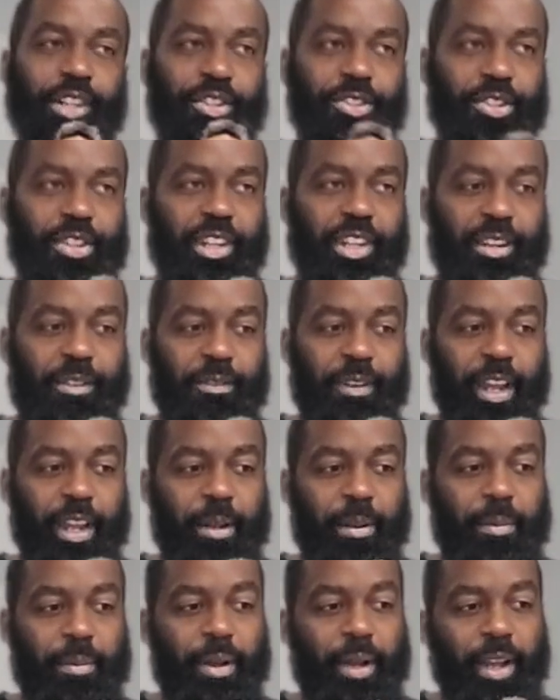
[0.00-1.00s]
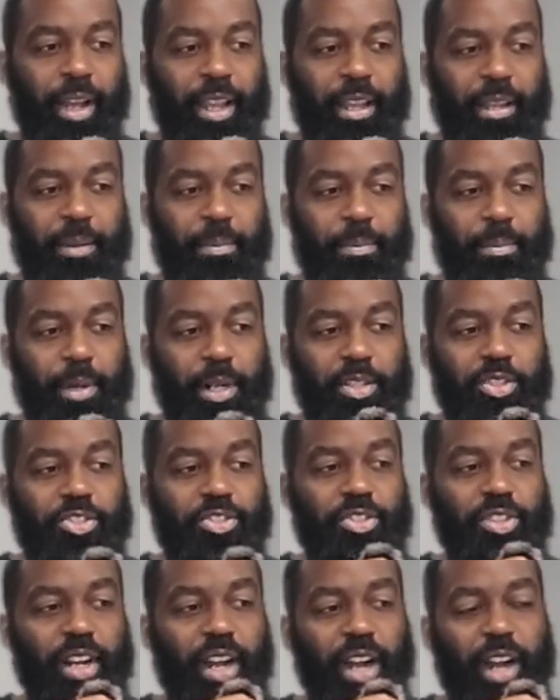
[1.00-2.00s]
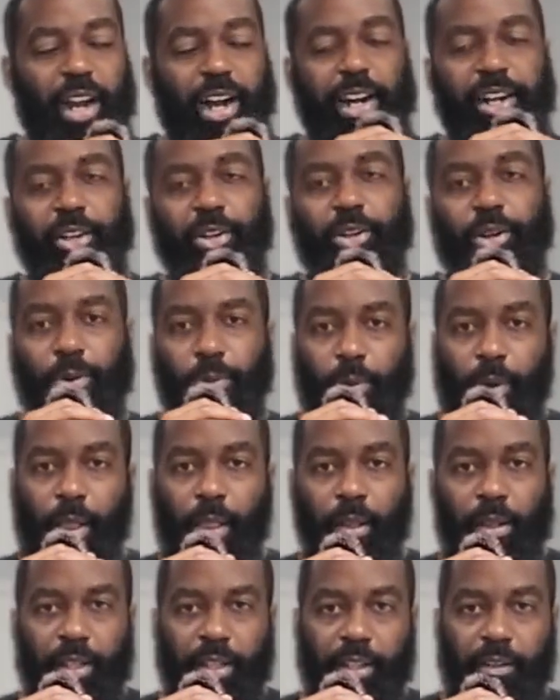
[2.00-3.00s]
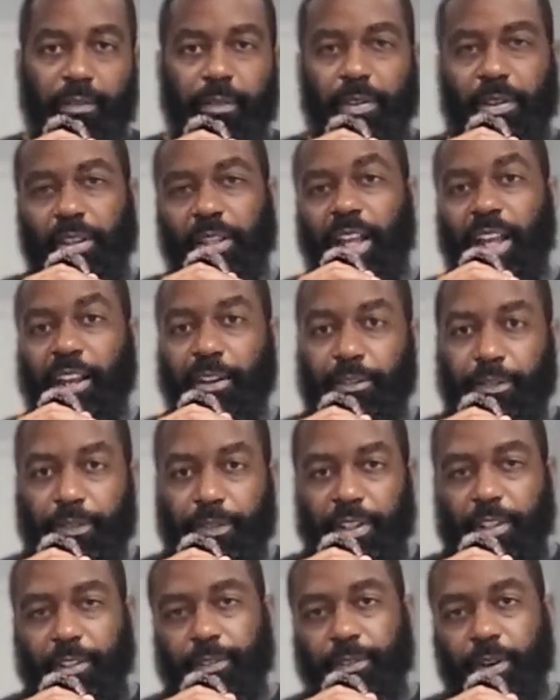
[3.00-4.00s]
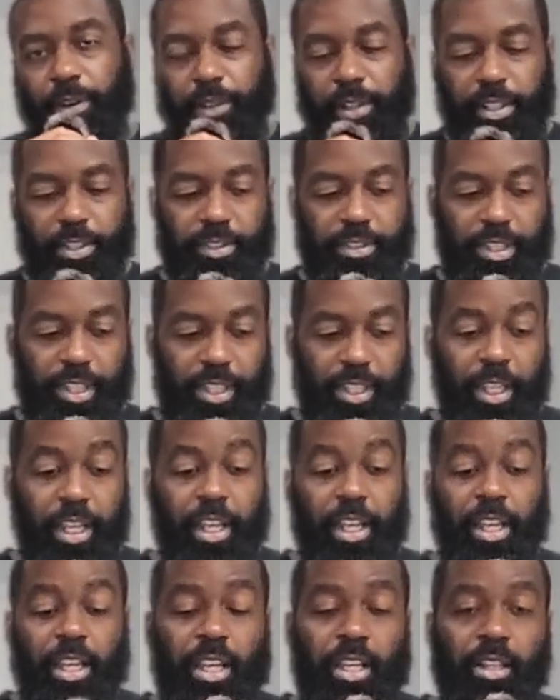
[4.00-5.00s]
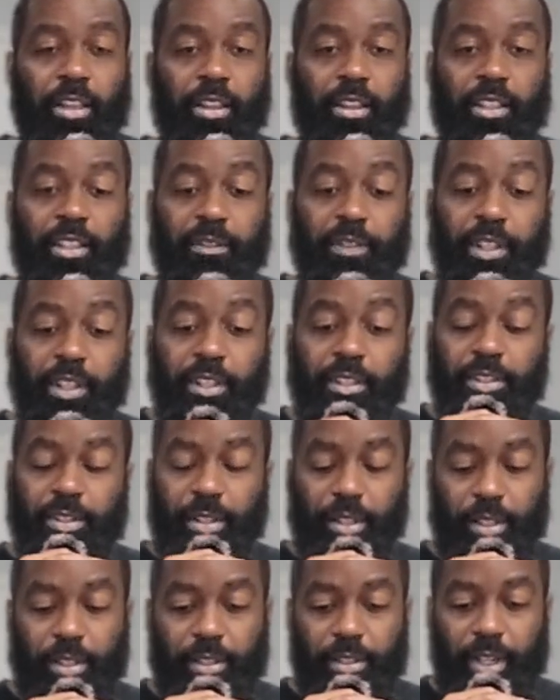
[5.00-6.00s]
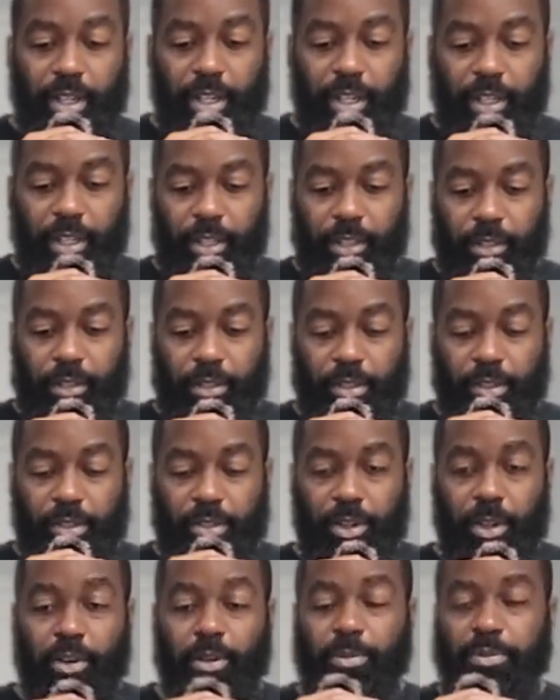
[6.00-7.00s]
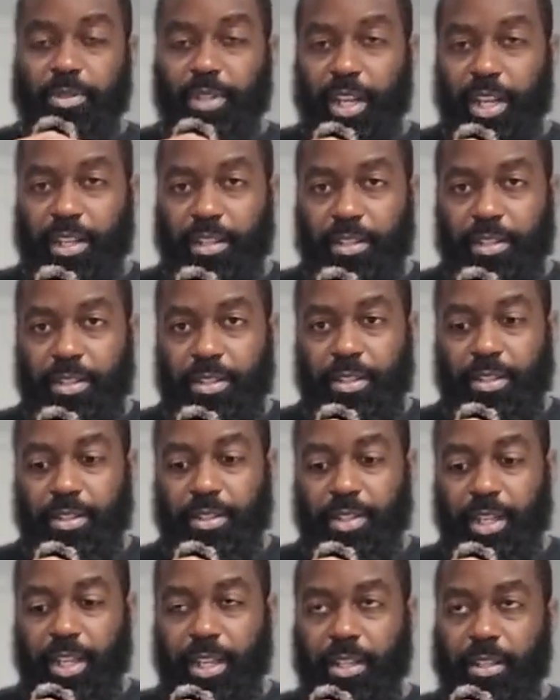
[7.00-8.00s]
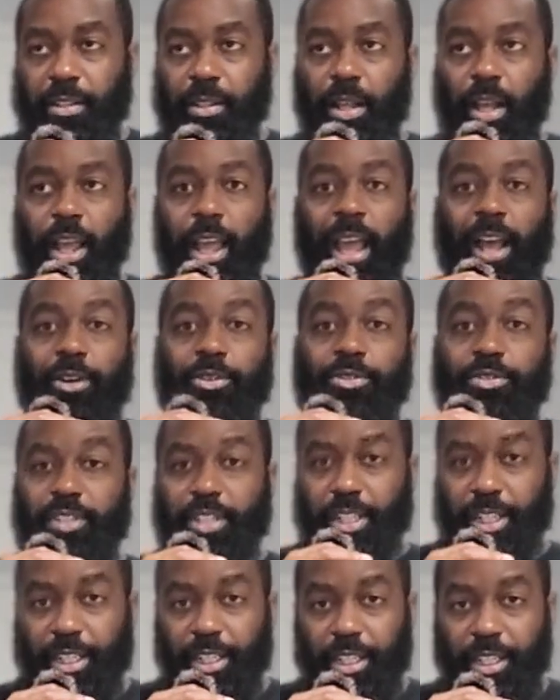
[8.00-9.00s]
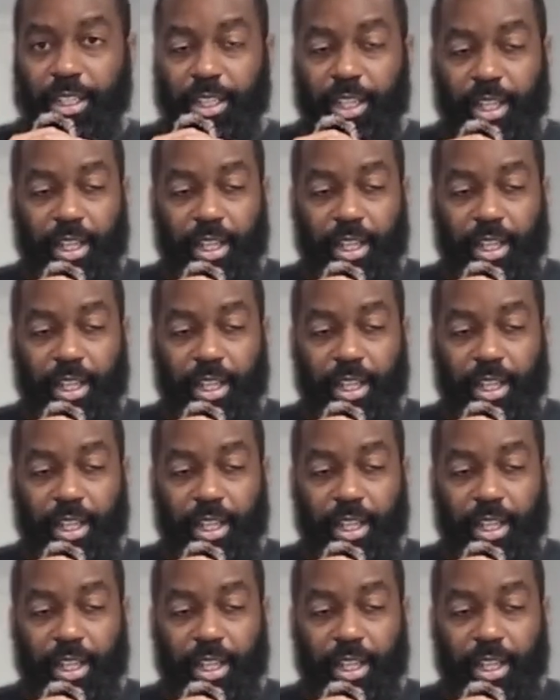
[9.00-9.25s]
achieve a much higher quality of life as far as the living circumstances and housing